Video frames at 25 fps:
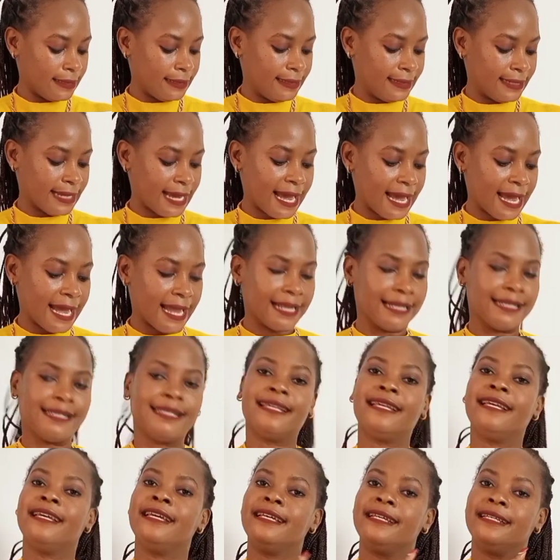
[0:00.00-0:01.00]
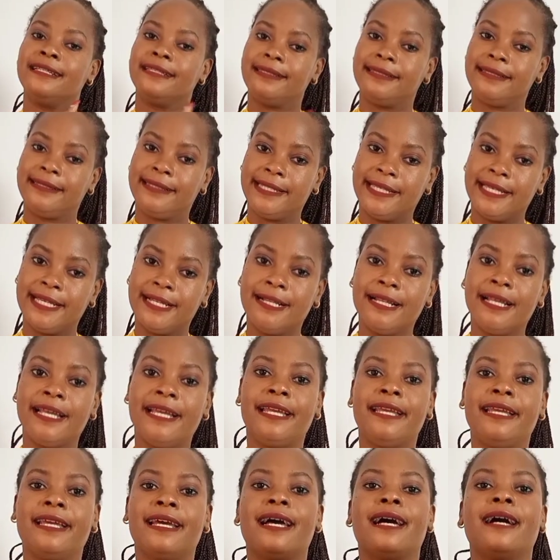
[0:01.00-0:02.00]
dad. Still
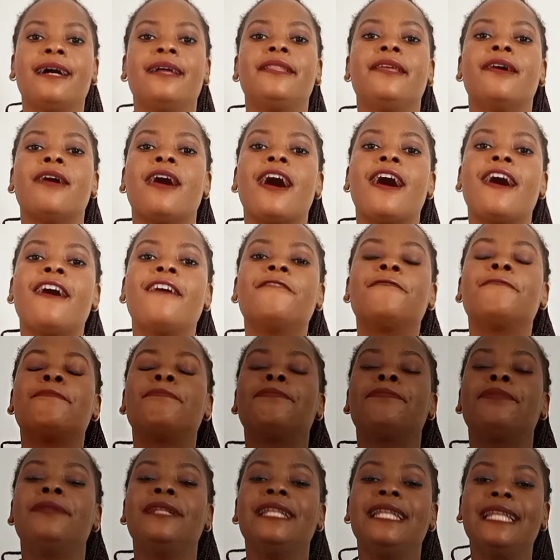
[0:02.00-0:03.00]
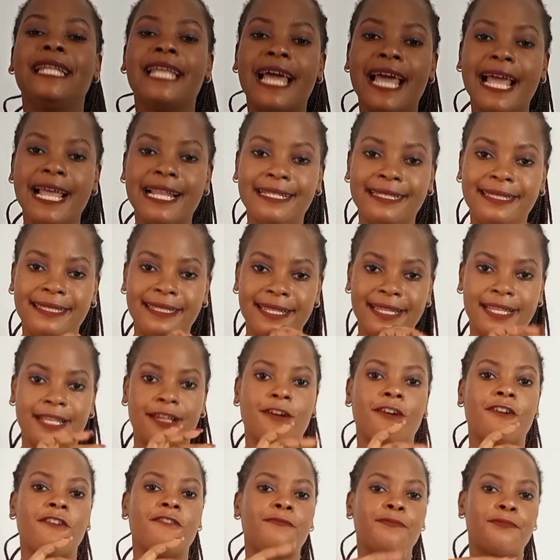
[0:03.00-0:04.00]
here, they'll have plenty
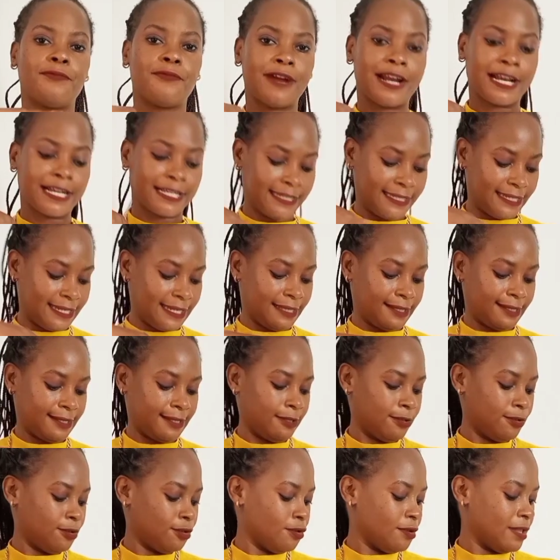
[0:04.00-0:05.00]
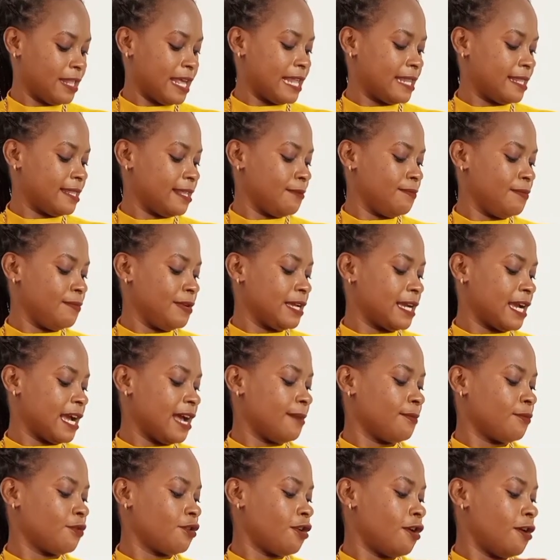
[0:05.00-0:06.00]
of practice so that they
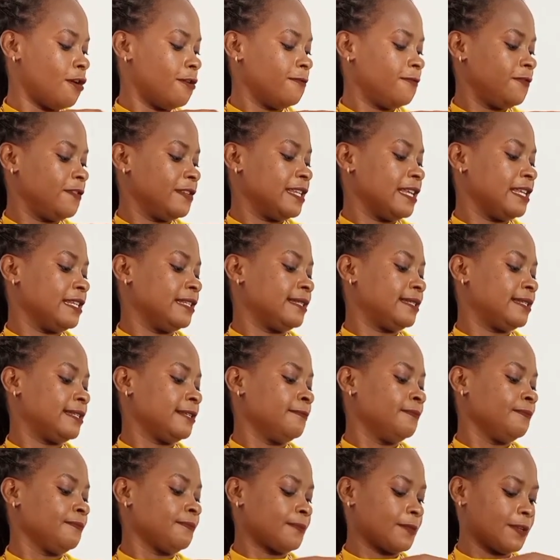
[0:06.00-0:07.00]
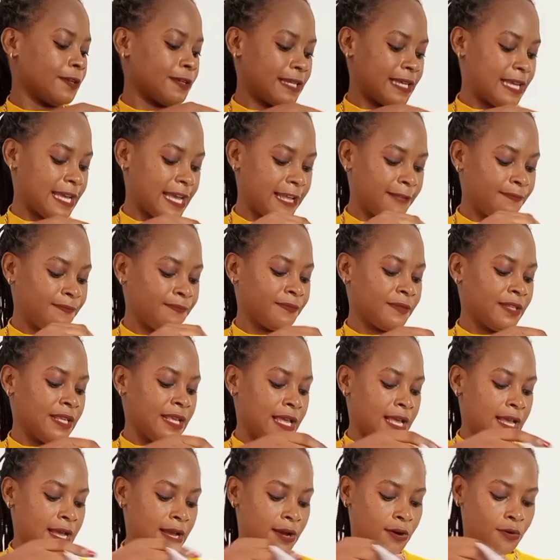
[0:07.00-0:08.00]
become confident. Okay,
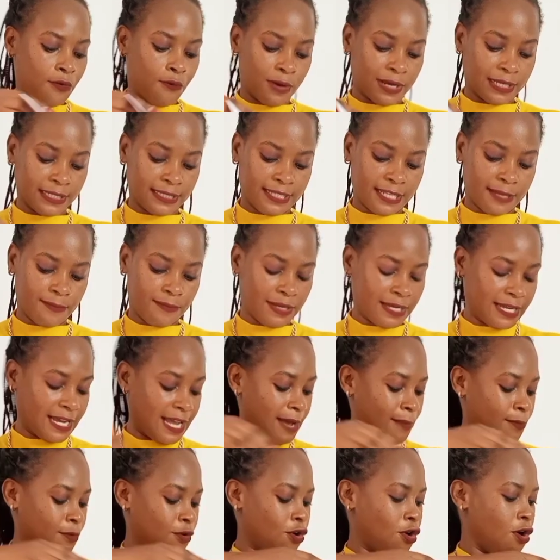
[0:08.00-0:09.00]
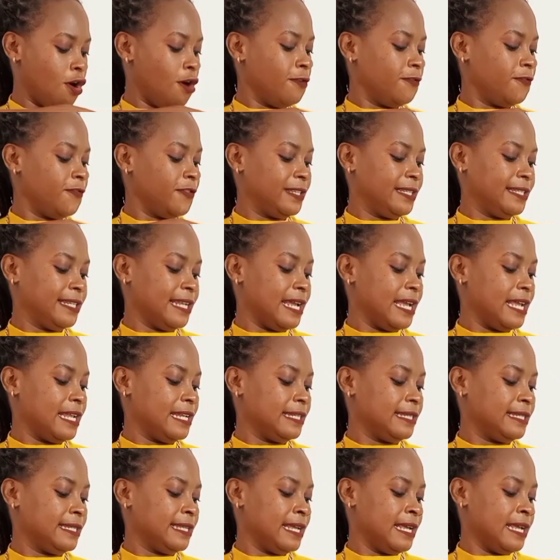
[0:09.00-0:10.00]
once they become
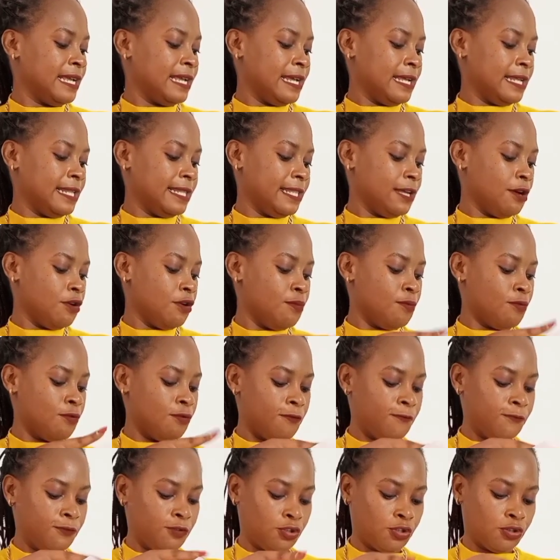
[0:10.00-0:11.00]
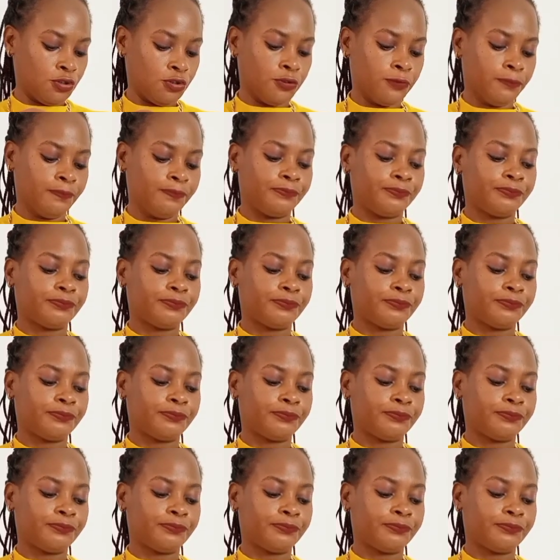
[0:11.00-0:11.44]
confident, they'll move to